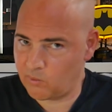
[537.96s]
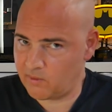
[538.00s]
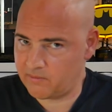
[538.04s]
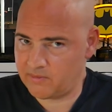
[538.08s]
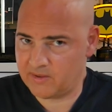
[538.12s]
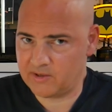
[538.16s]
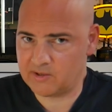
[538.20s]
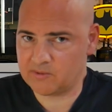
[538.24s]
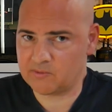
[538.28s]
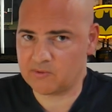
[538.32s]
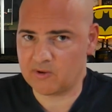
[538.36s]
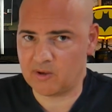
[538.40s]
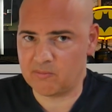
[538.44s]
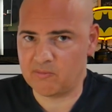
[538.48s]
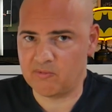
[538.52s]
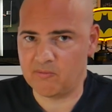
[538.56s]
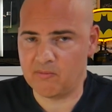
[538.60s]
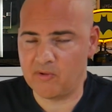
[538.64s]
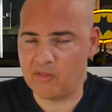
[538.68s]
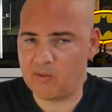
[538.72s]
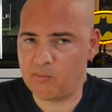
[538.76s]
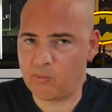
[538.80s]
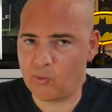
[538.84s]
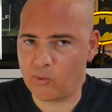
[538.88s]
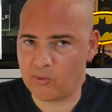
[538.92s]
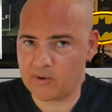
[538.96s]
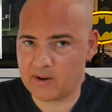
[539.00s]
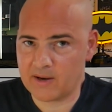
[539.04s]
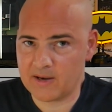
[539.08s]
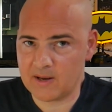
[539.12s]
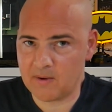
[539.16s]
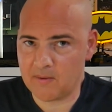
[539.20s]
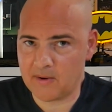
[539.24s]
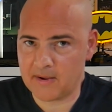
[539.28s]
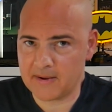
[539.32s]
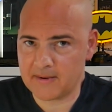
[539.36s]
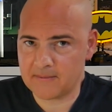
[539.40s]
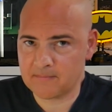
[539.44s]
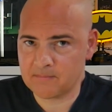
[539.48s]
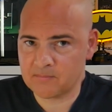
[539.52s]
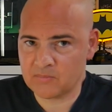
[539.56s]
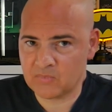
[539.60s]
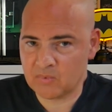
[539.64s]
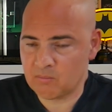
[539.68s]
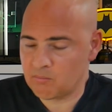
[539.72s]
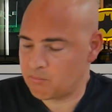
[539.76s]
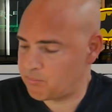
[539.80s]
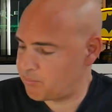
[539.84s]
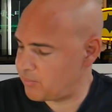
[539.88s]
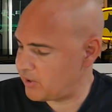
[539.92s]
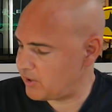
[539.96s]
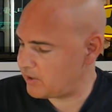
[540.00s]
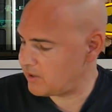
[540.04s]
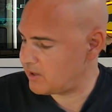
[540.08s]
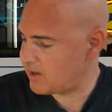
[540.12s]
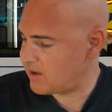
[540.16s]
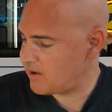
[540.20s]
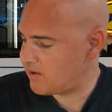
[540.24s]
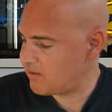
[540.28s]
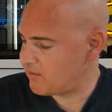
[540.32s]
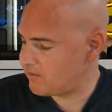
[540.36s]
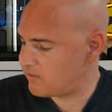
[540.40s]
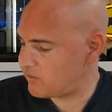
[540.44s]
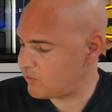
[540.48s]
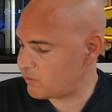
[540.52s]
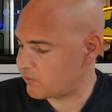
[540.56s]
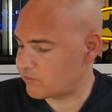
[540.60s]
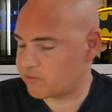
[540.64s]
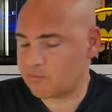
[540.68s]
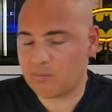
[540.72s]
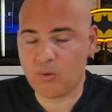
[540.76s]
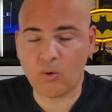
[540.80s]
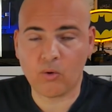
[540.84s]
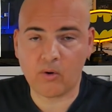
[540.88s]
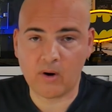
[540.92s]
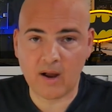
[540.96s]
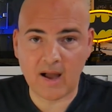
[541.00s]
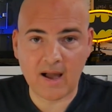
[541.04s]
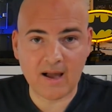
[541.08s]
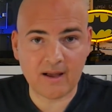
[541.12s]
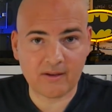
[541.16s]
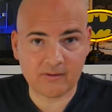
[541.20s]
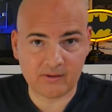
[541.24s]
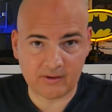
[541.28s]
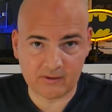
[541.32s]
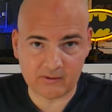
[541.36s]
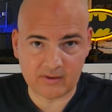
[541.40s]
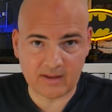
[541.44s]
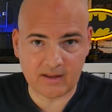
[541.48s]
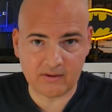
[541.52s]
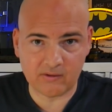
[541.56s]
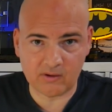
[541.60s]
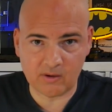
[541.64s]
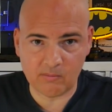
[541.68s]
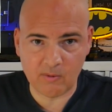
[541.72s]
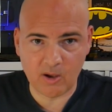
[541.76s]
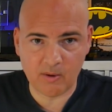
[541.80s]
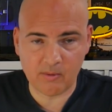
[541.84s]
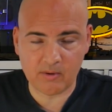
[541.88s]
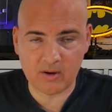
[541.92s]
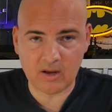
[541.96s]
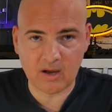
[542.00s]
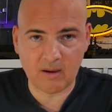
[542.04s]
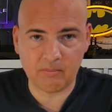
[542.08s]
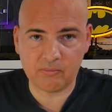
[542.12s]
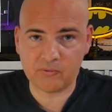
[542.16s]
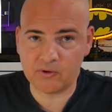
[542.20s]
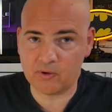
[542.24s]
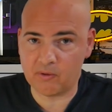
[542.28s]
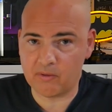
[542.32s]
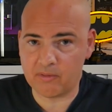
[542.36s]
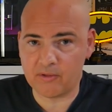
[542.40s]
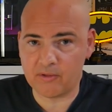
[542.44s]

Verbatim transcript: with this type of motherboard anyway. But for support as it stands at the moment, up to